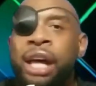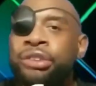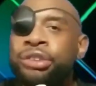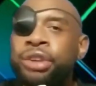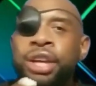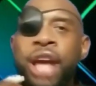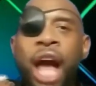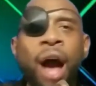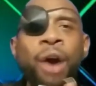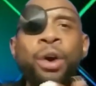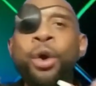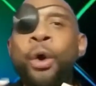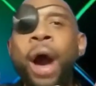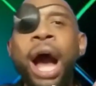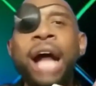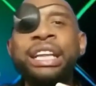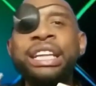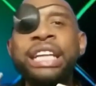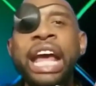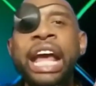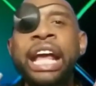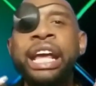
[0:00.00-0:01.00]
So y'all go
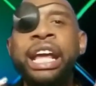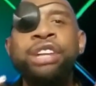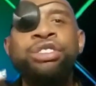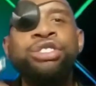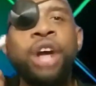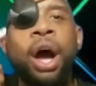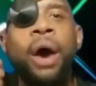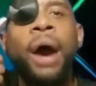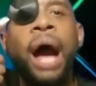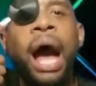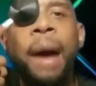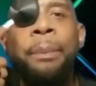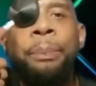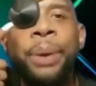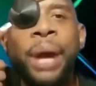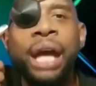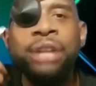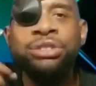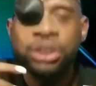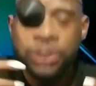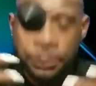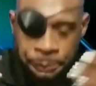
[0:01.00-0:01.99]
out there and get your eye
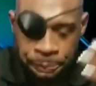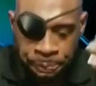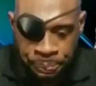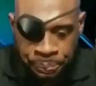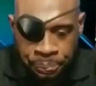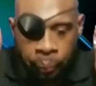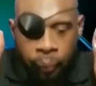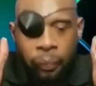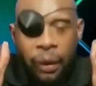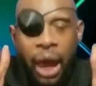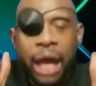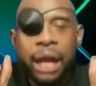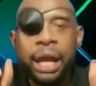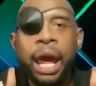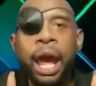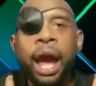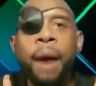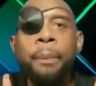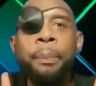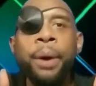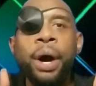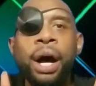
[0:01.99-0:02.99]
patch and
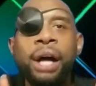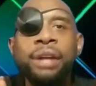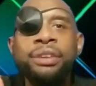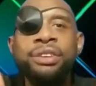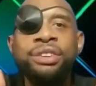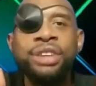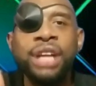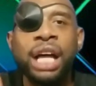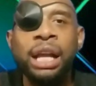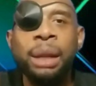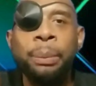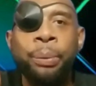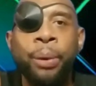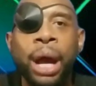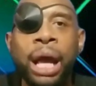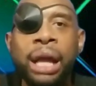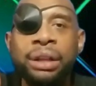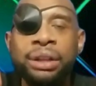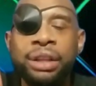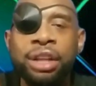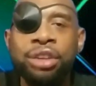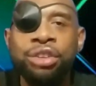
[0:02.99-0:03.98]
help us
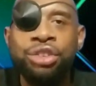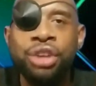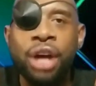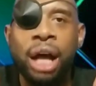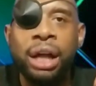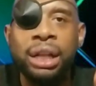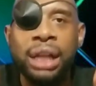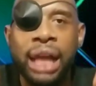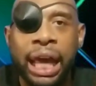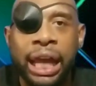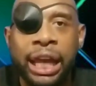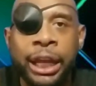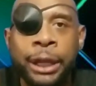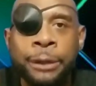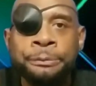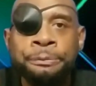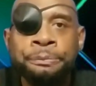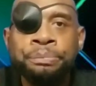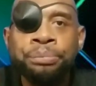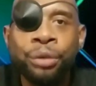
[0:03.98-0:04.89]
celebrate this young lady.